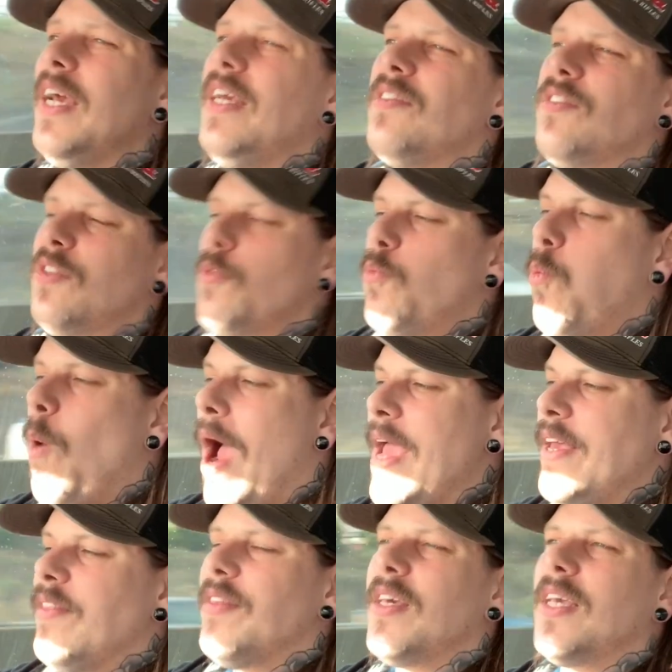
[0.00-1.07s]
is the
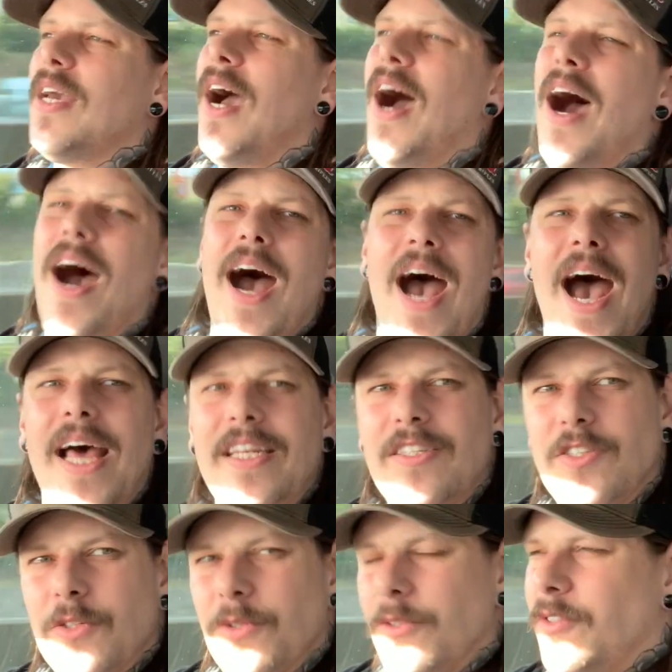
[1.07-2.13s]
way the car
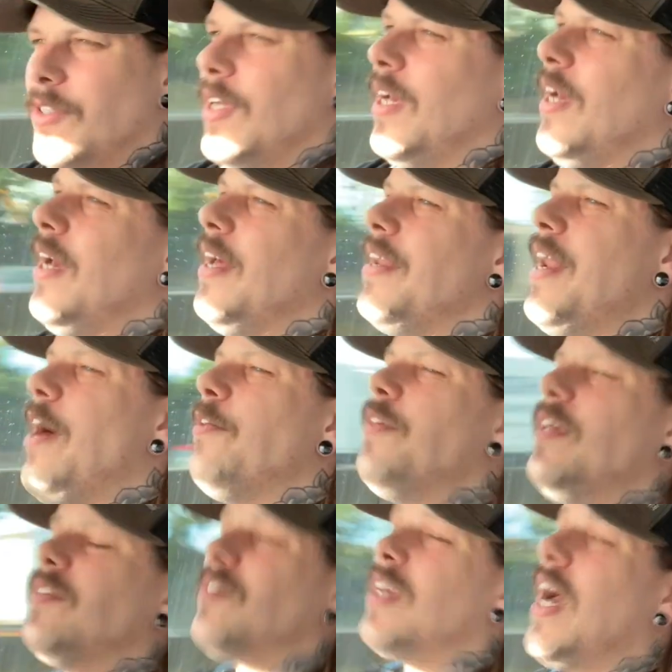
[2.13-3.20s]
handles. Now
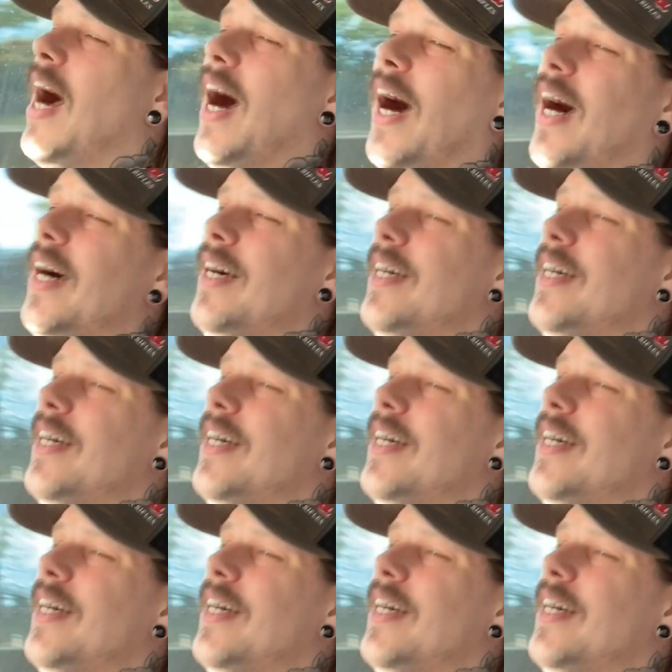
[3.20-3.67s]
this car,